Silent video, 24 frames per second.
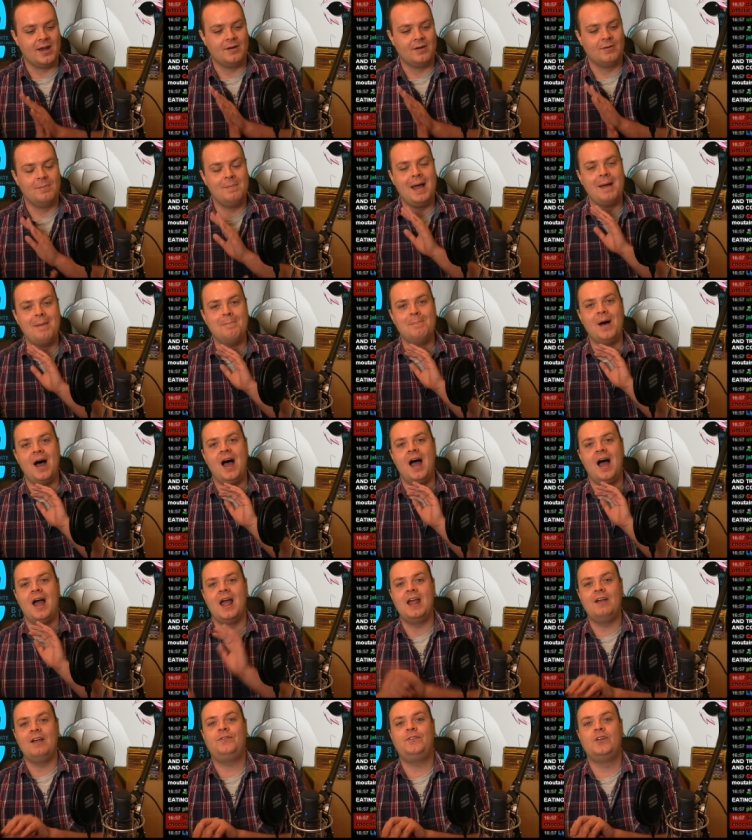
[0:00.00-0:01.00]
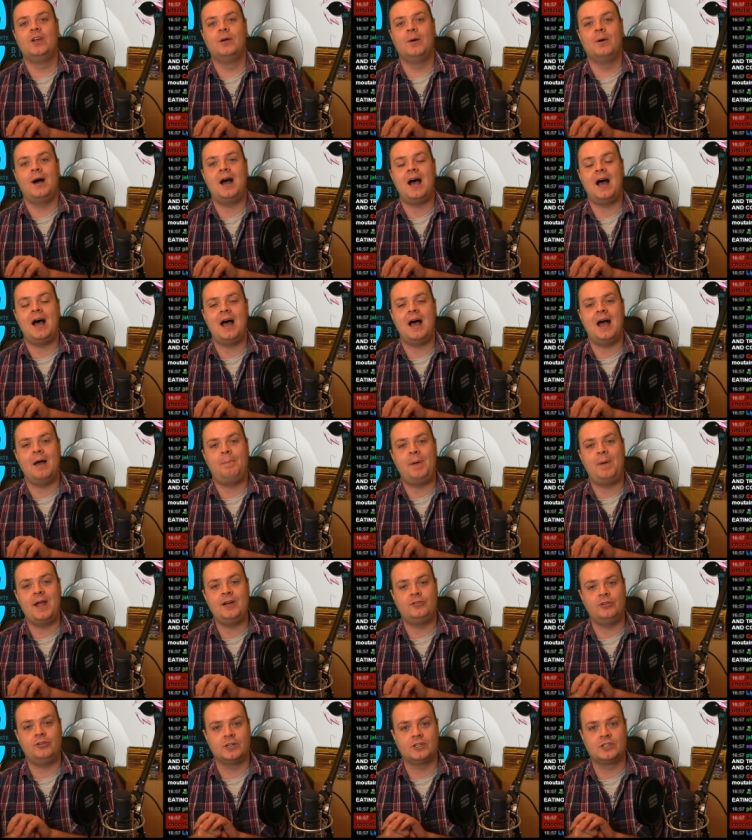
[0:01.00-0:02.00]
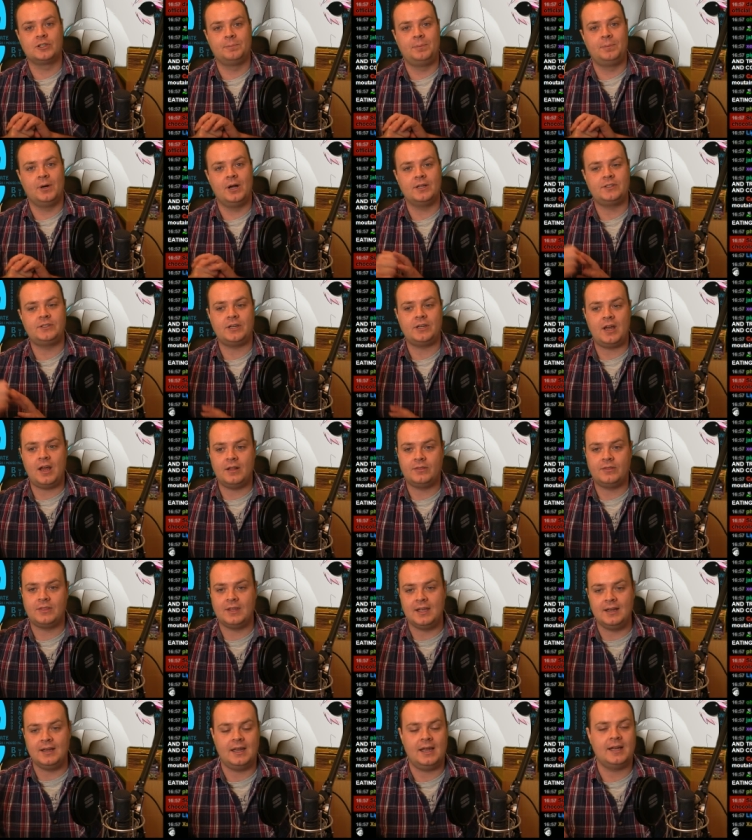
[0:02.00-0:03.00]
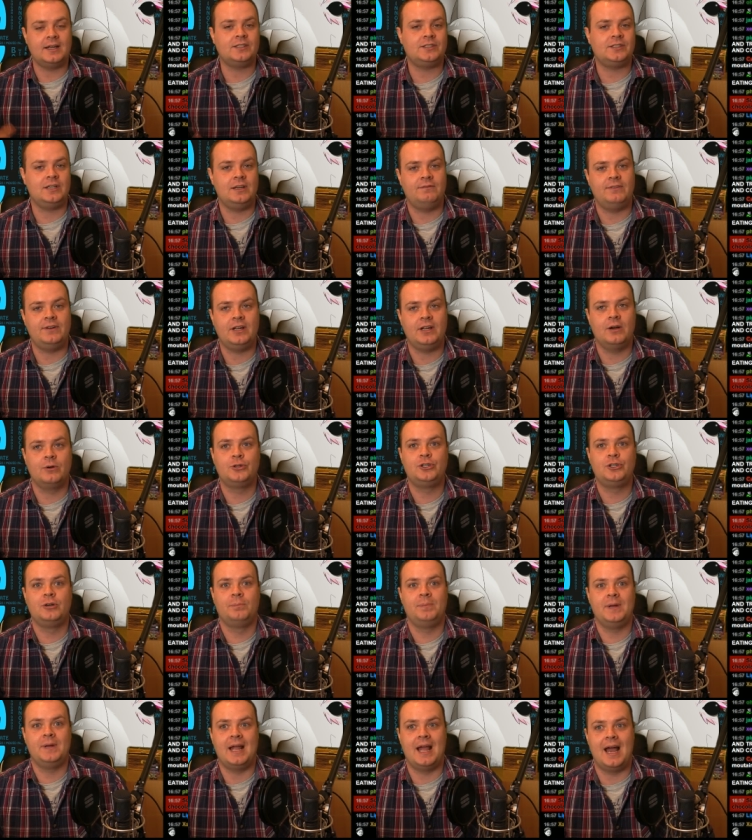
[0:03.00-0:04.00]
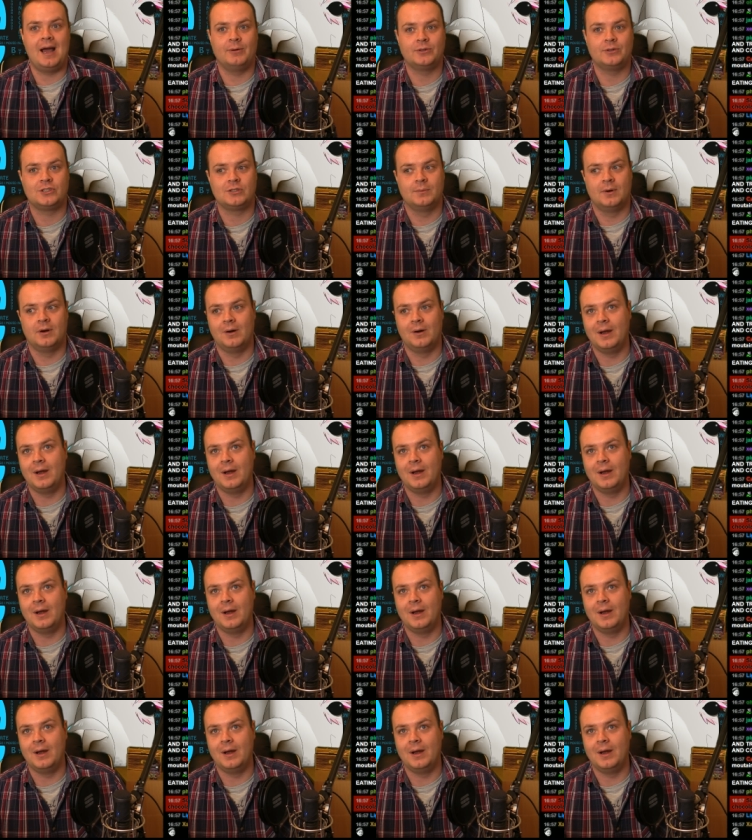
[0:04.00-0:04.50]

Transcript: Remember, if you are a Patreon supporter, the Legacy video should be out tomorrow.